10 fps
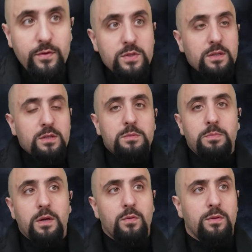refusing to
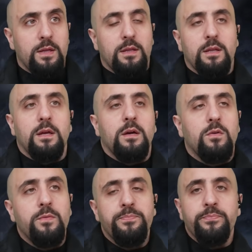speak with
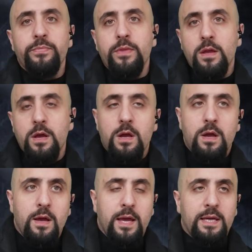Netanyahu,
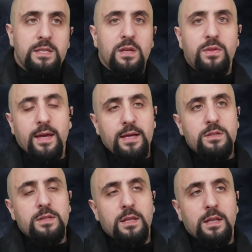Hexeth
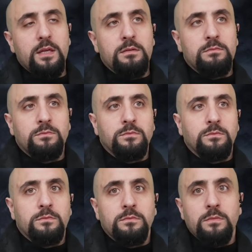canceling,
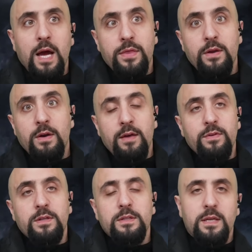they're
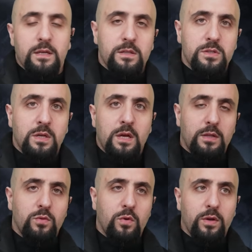having deals
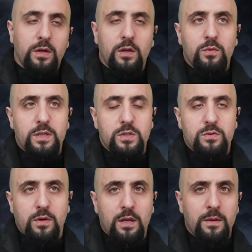that do not include
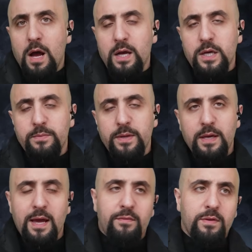Israel.
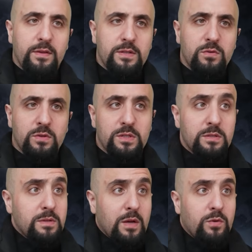Huckabee having this
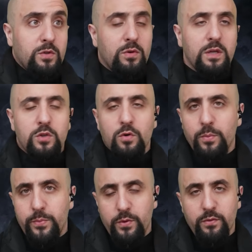criticism like, we don't need
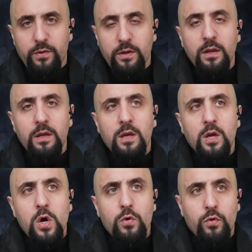your approval.
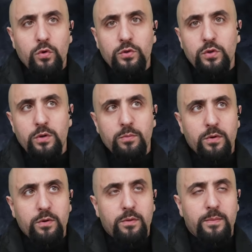Ron
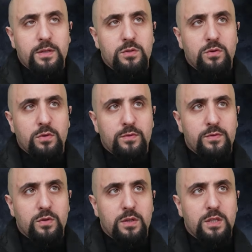Dermer, the Minister of
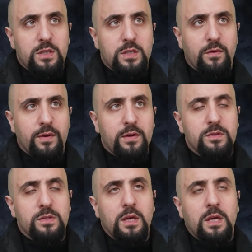Strategic
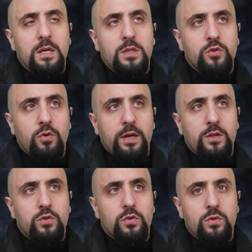Affairs,
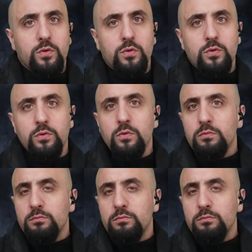trying to